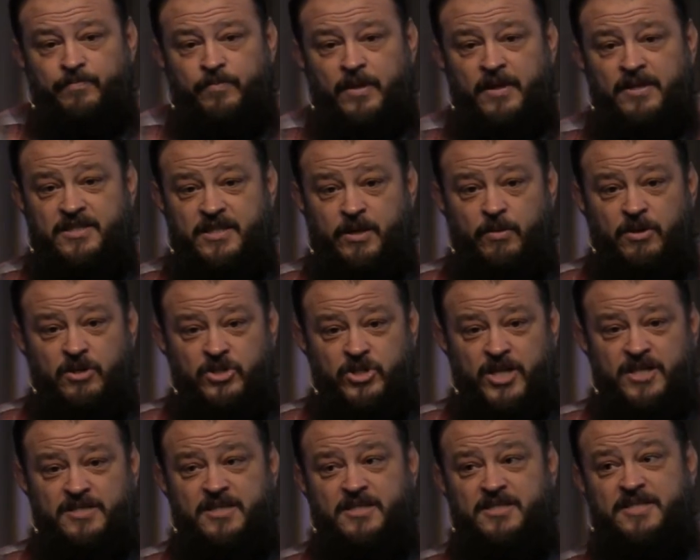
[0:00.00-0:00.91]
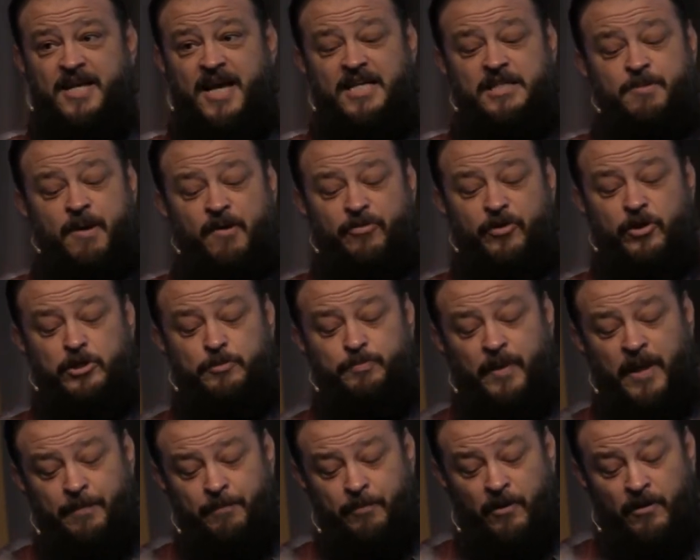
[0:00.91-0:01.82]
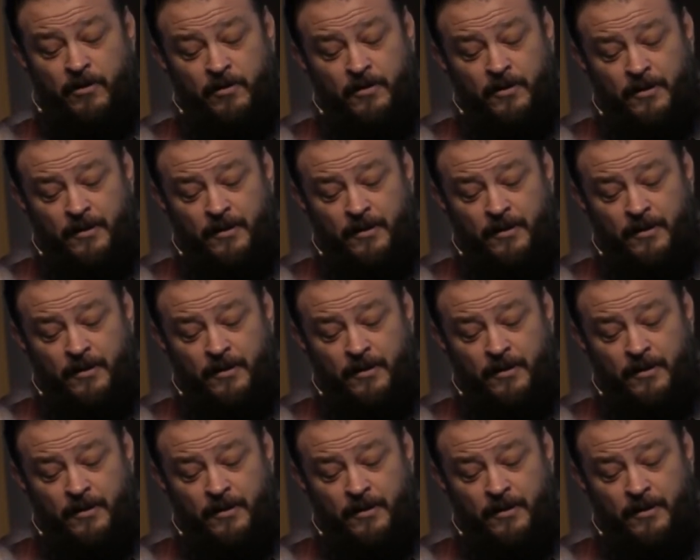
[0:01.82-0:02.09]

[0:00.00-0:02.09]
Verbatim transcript: See what Jesus says about those people?